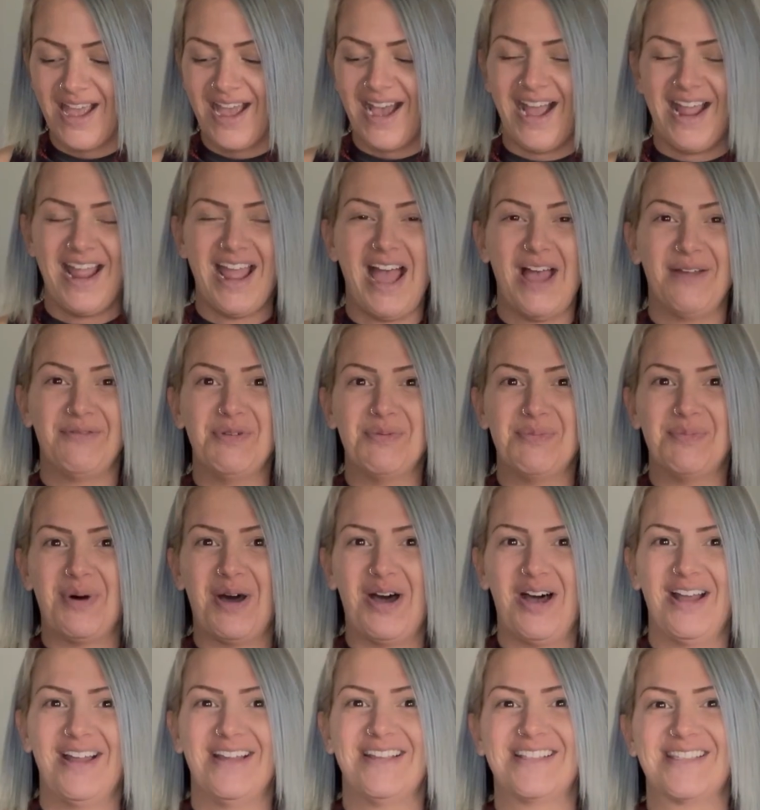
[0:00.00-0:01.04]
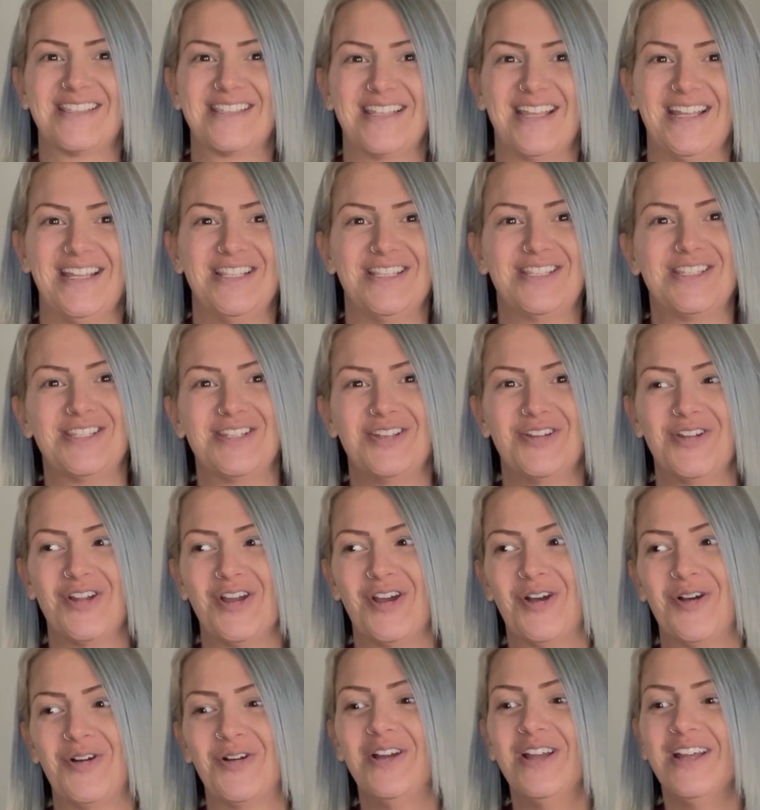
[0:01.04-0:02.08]
I haven't bought since, you
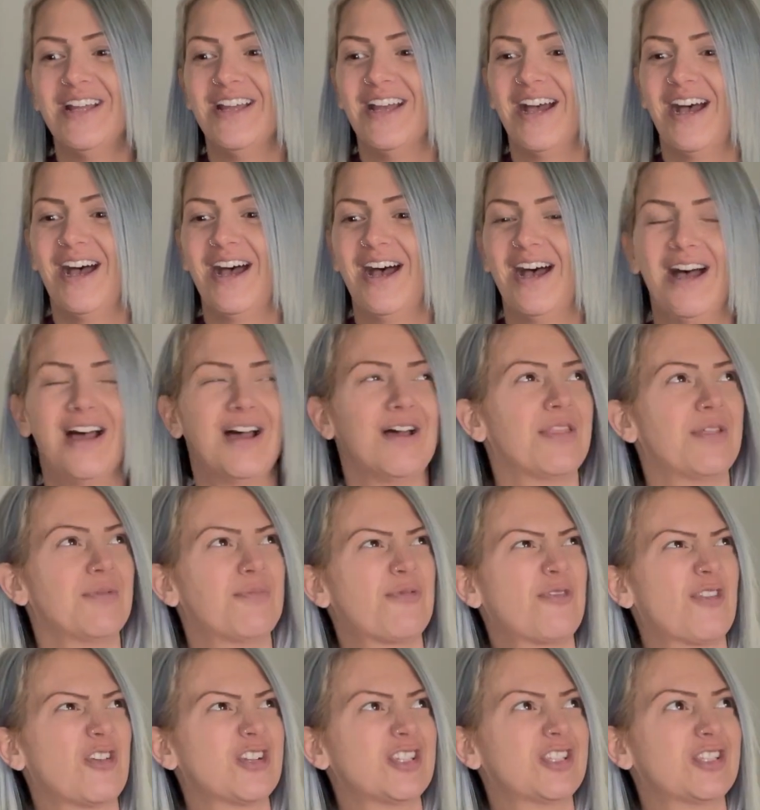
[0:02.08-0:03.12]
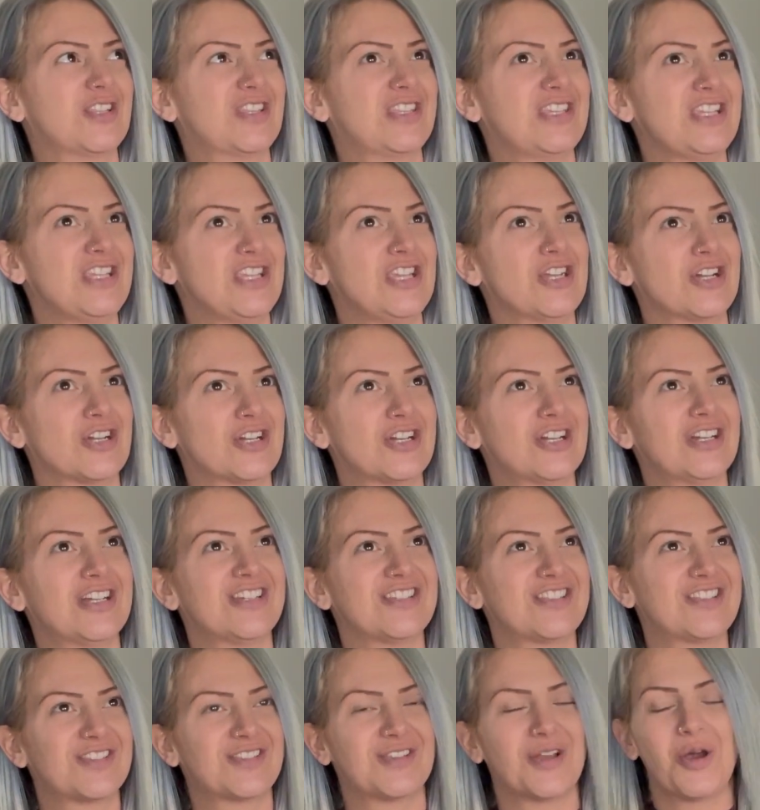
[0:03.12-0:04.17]
know, uh, the first of the year.
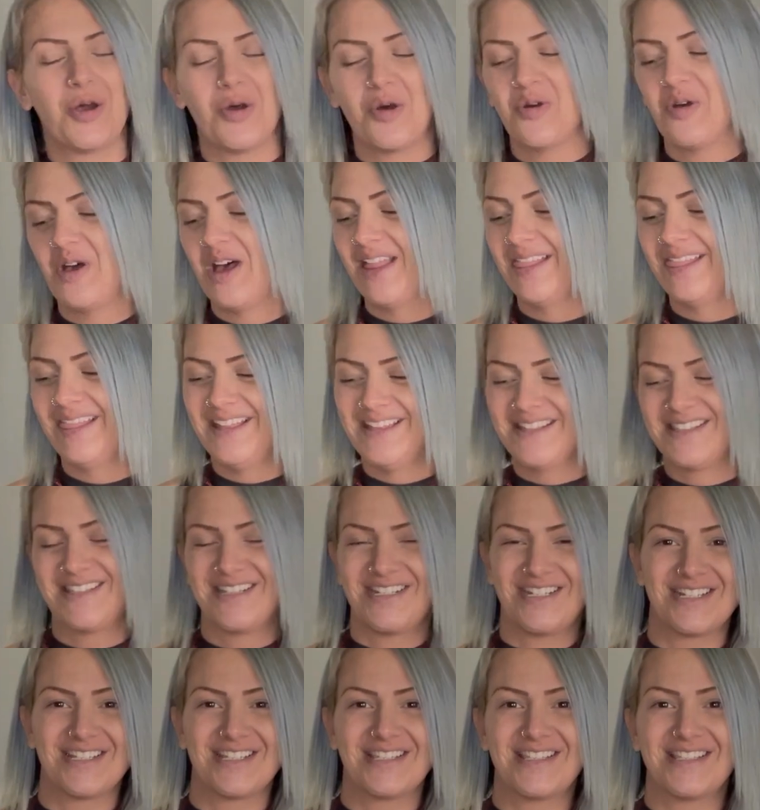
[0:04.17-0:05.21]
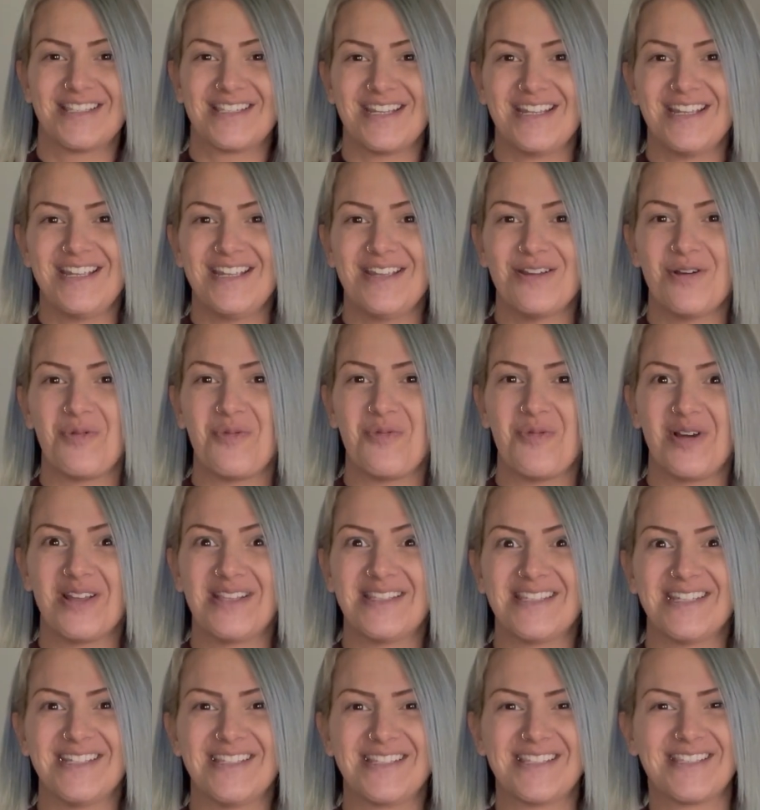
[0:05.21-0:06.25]
So let's just see
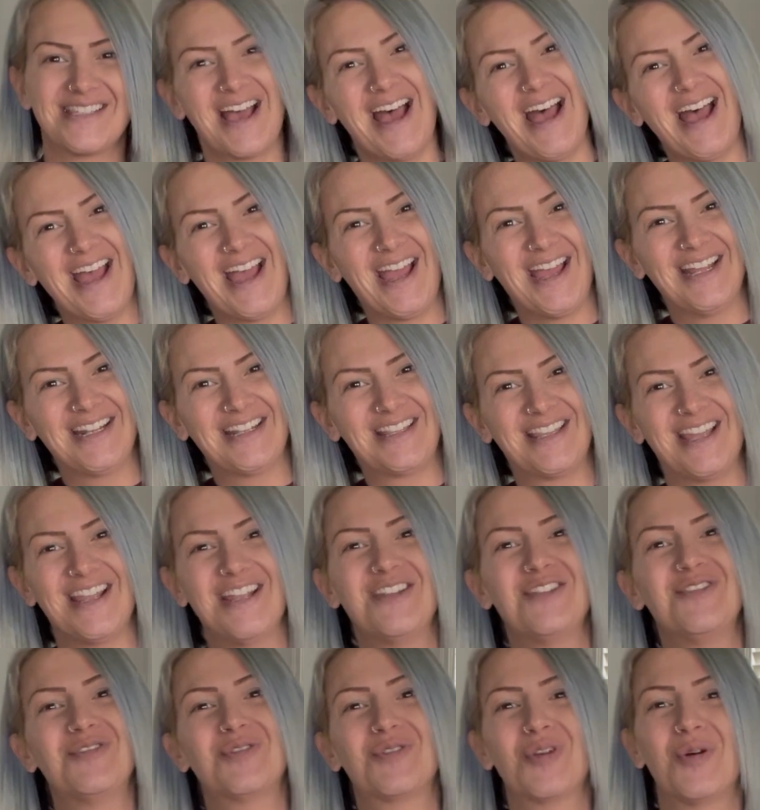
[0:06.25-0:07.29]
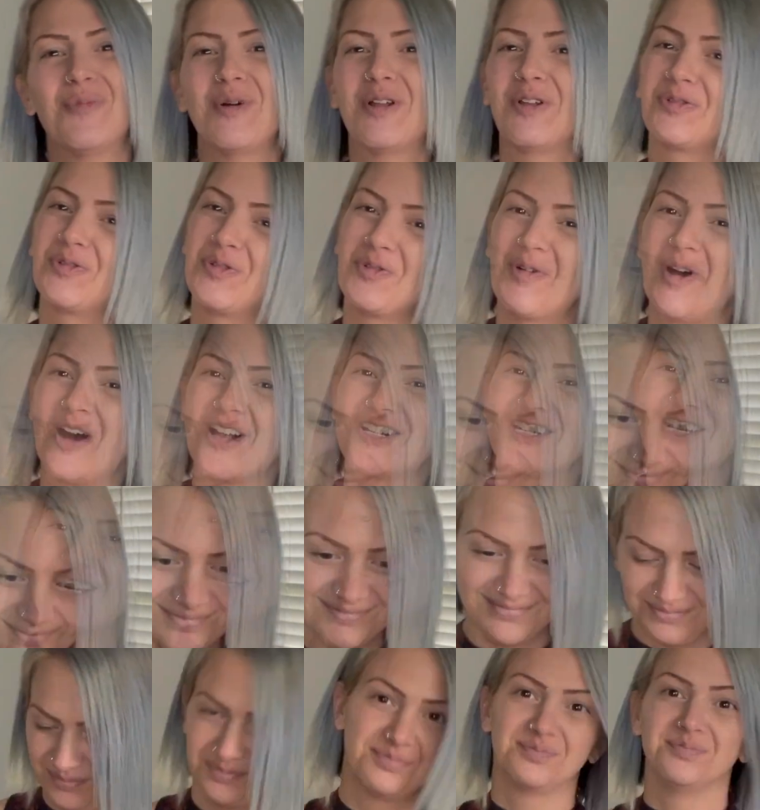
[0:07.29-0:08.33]
what's inside. Thank you so much for watching.